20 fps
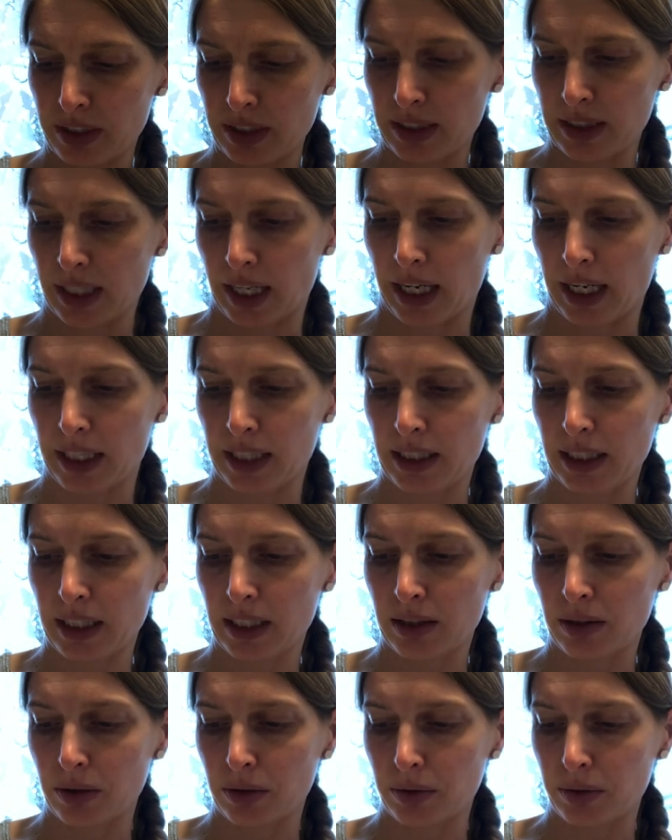sad
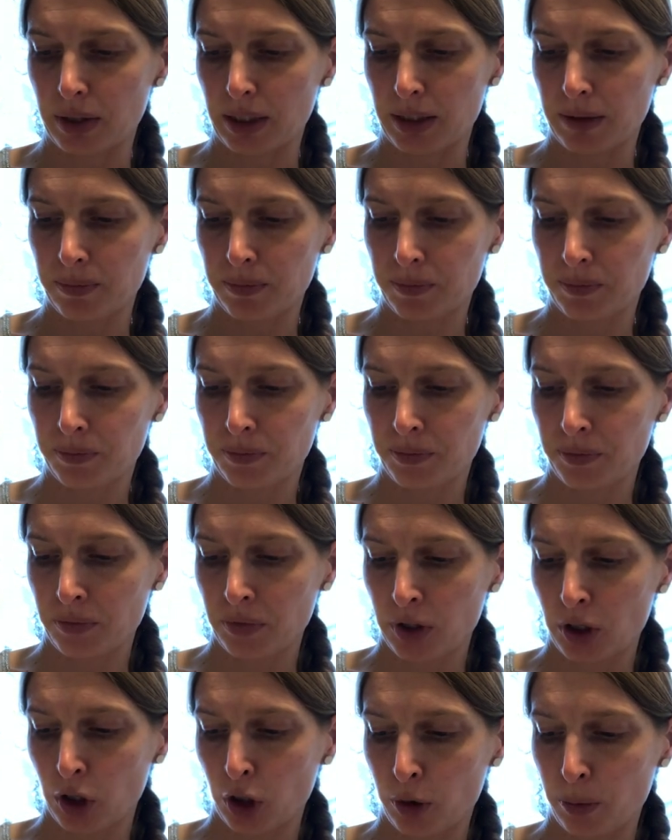and lonely.
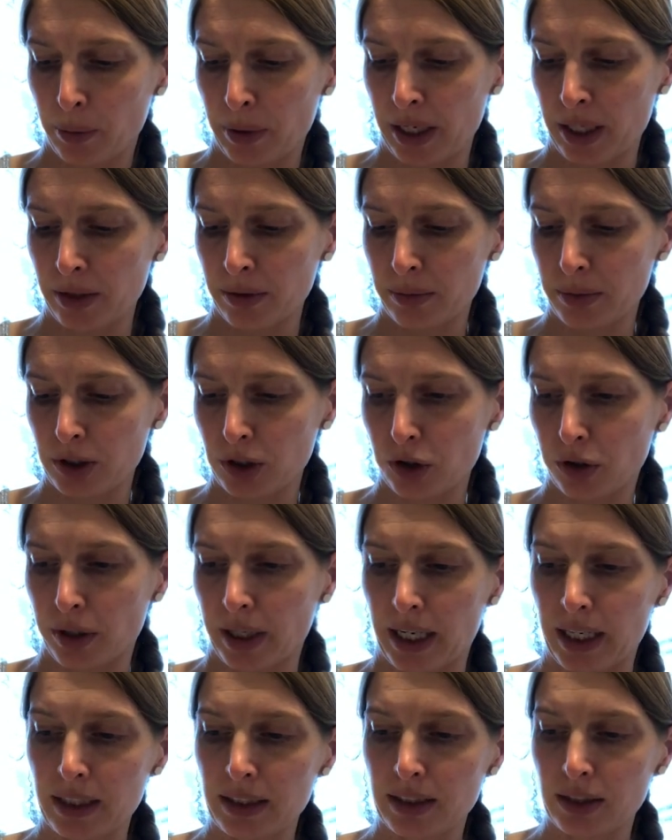Her paint was
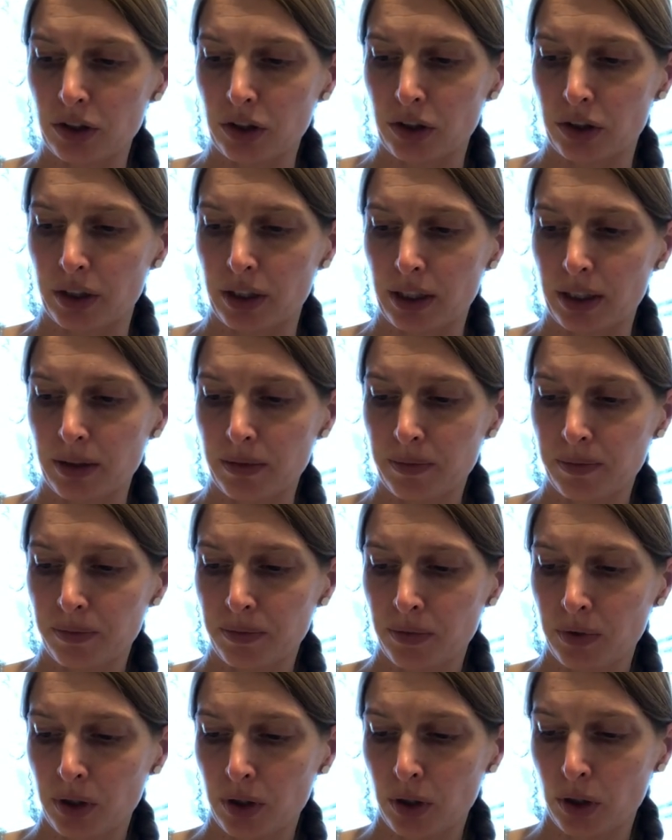cracked and dirty.
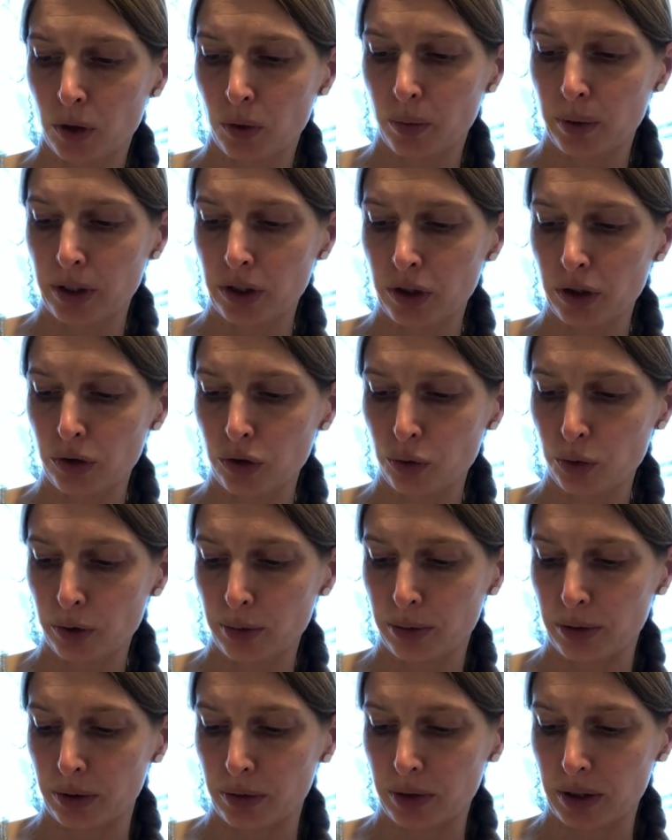Her windows were
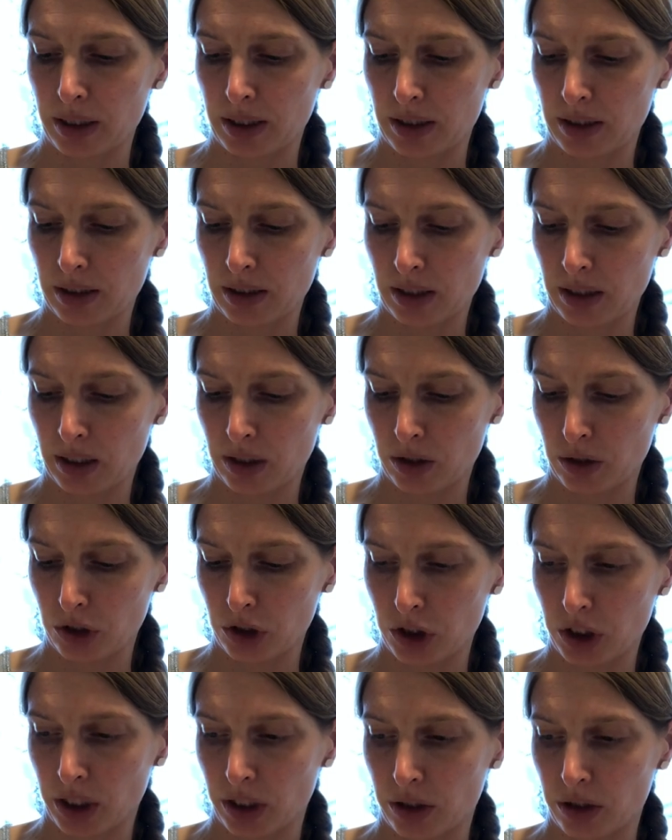broken, and her
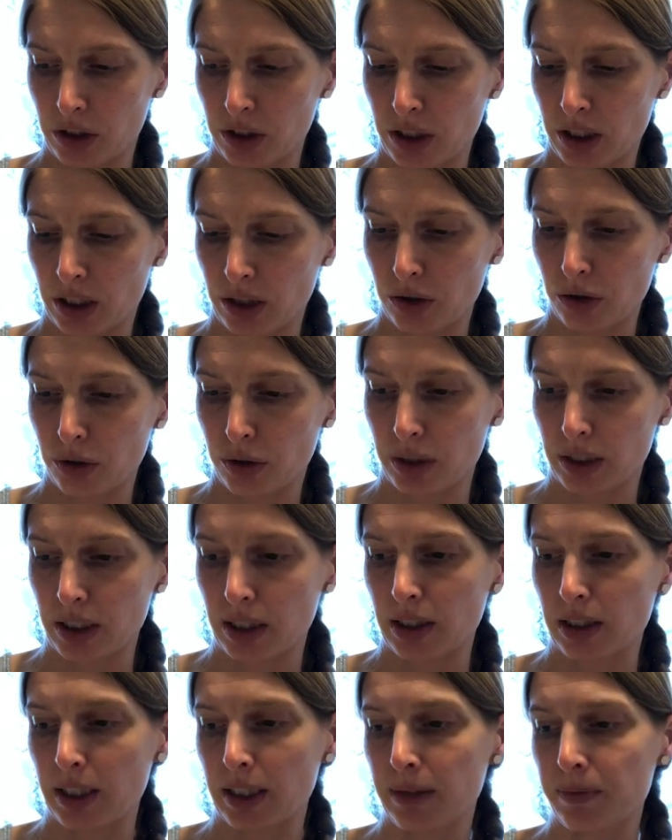shutters hung
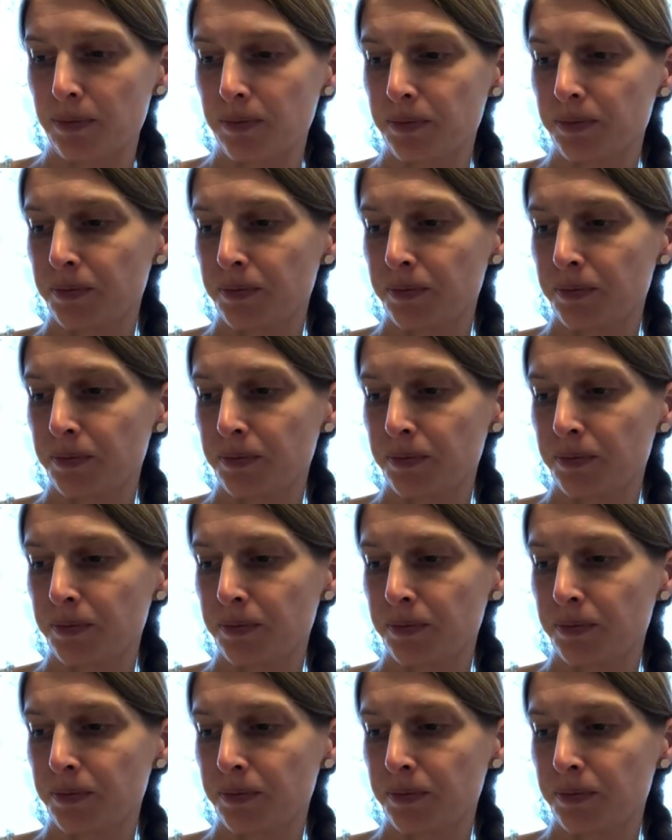crookedly.